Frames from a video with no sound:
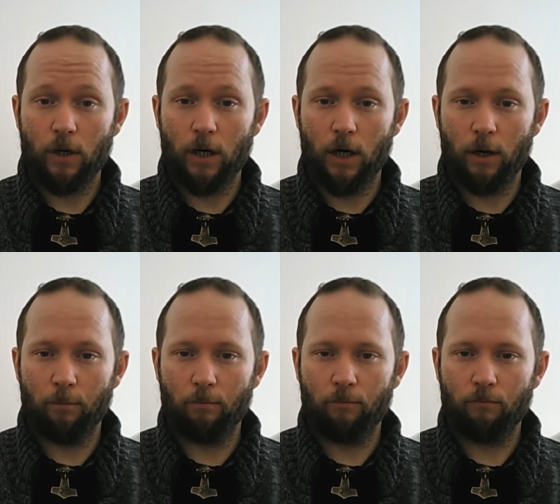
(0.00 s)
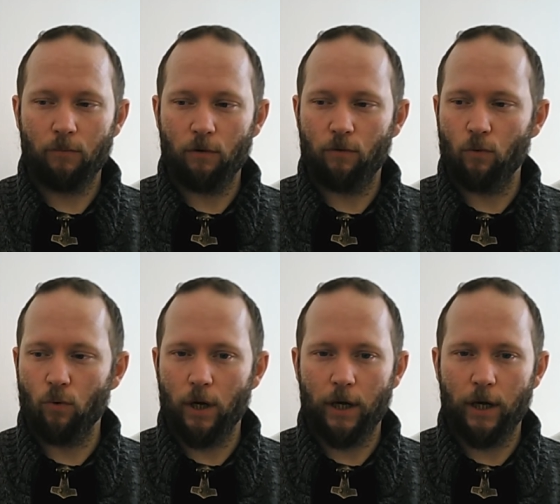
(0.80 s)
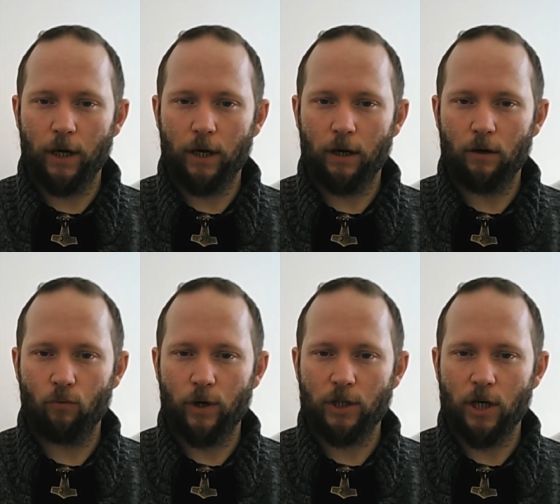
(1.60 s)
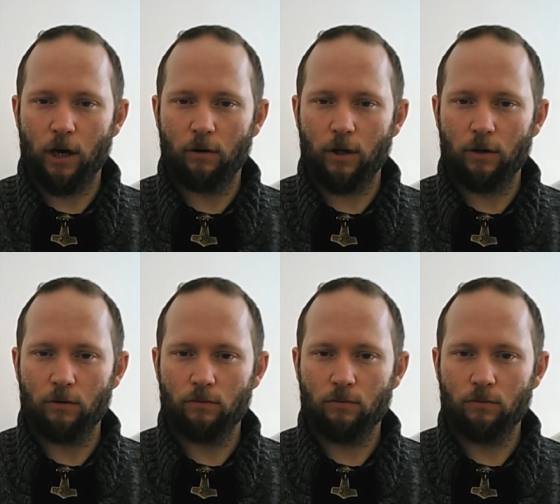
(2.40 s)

Um, you want to uh, reach out and